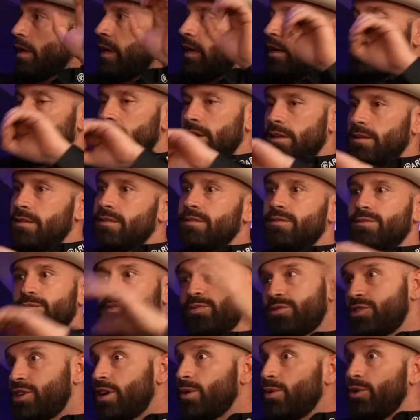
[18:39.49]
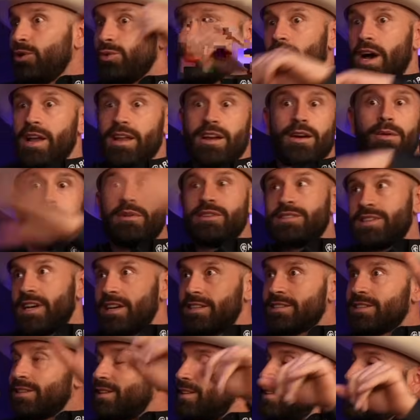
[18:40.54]
And you die, the government
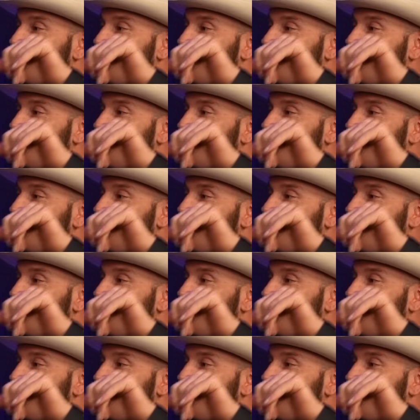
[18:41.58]
takes it,